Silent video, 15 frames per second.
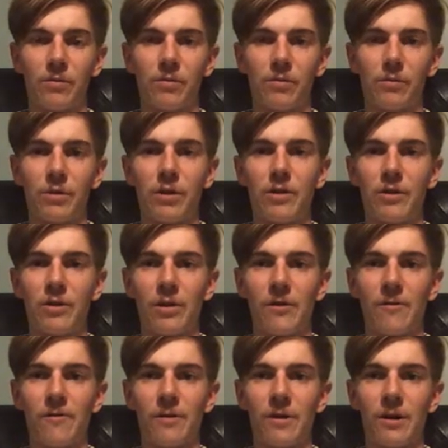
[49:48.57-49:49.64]
year
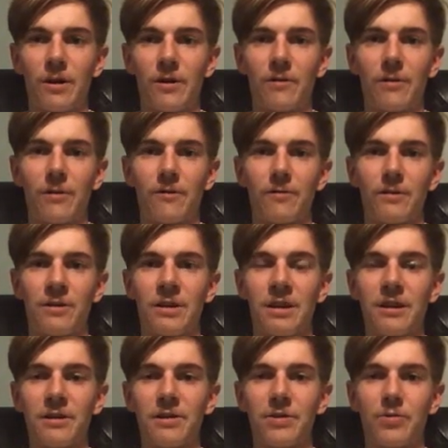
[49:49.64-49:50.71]
of
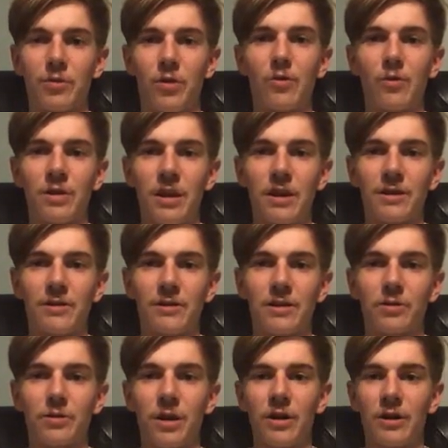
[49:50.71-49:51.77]
intense protest
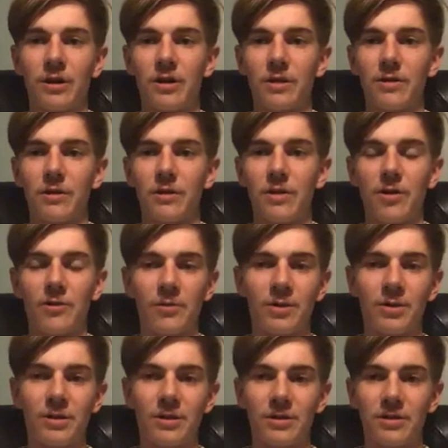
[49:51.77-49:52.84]
and trying to get the
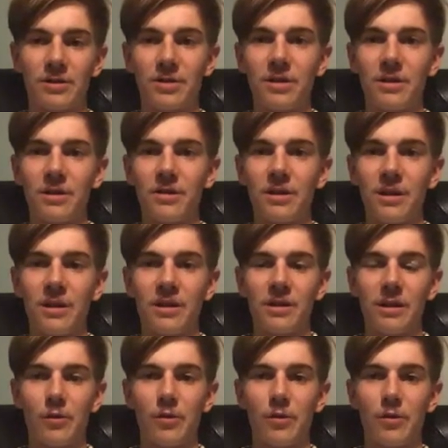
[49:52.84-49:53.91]
government to concede,
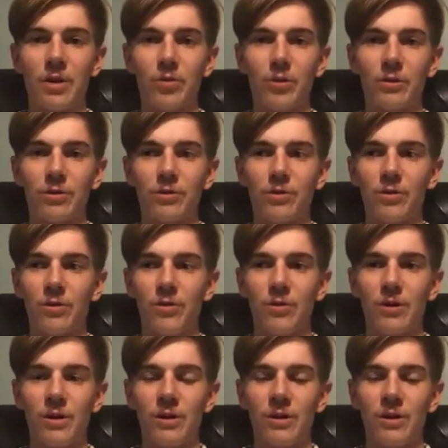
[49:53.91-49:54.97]
they were able
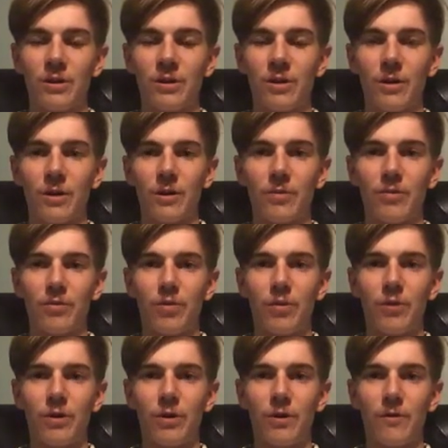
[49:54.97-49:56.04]
to
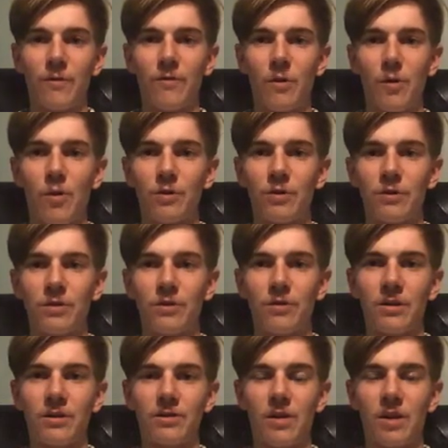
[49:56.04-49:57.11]
put a vote to
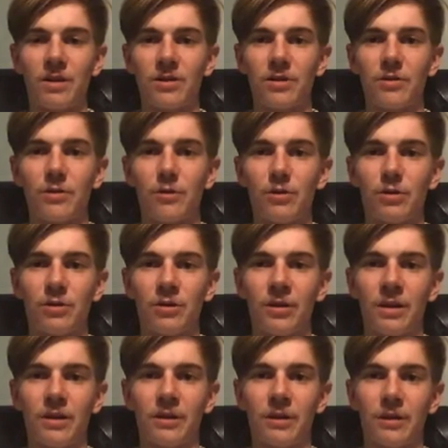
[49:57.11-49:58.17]
this constitution,
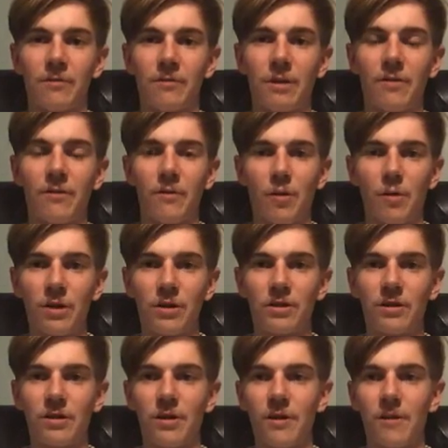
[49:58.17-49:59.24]
and they voted
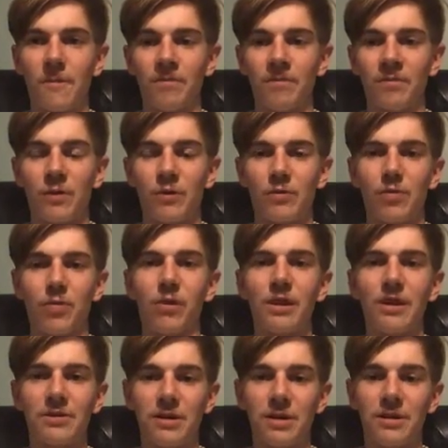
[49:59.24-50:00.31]
to
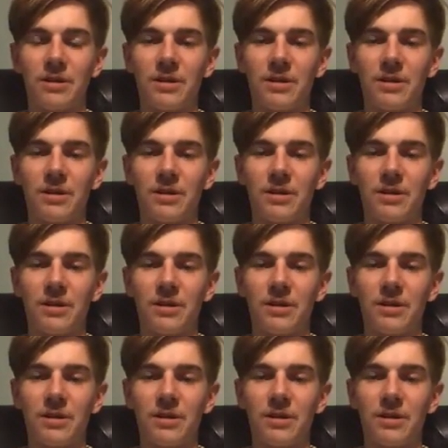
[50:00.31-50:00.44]
replace it.